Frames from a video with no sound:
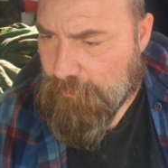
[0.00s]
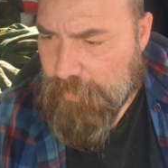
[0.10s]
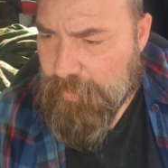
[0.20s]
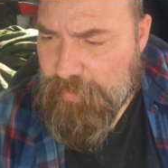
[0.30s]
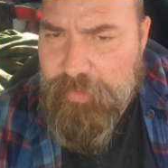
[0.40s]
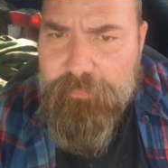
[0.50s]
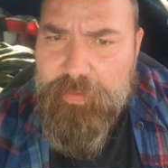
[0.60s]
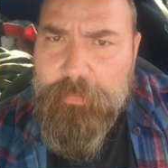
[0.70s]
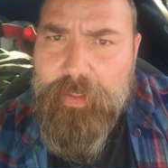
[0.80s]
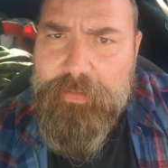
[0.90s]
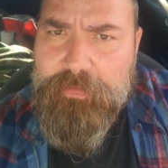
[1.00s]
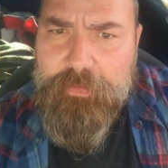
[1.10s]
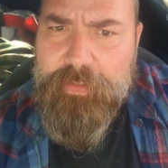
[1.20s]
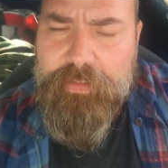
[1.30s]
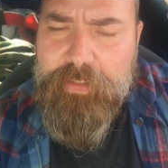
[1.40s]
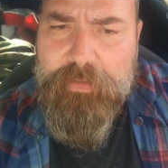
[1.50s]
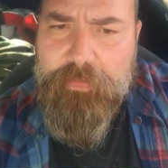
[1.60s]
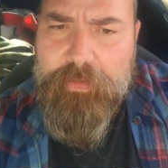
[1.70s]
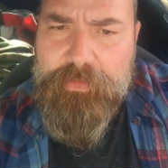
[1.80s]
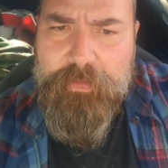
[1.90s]
he did everything possible.
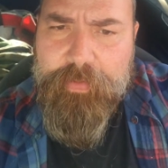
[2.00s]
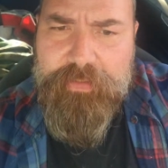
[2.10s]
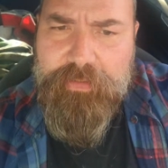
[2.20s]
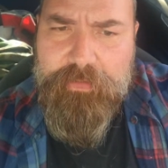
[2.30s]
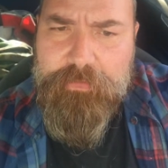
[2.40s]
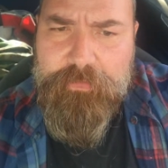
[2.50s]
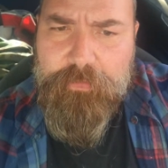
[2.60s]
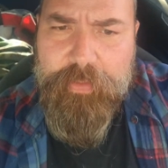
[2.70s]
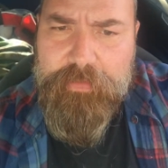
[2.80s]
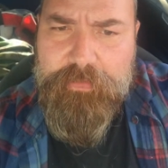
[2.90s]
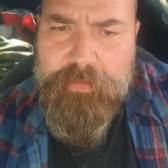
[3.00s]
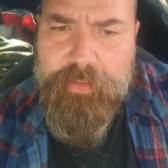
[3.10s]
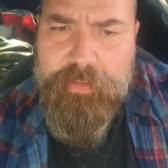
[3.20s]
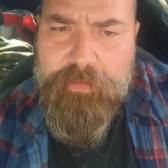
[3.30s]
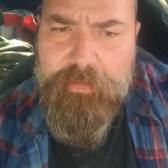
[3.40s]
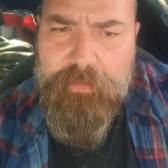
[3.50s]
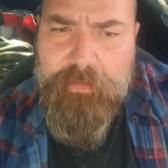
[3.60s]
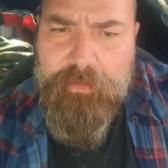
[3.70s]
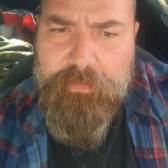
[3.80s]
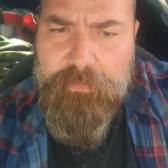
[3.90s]
He was the best on YouTube yesterday.
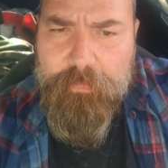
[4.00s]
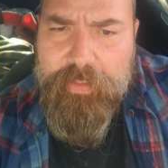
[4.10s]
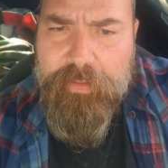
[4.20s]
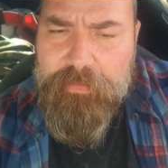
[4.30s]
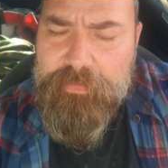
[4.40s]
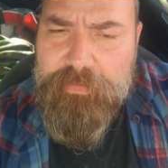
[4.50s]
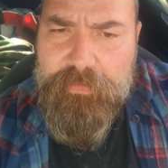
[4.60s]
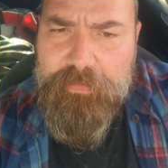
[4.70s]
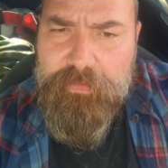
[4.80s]
Nobody else.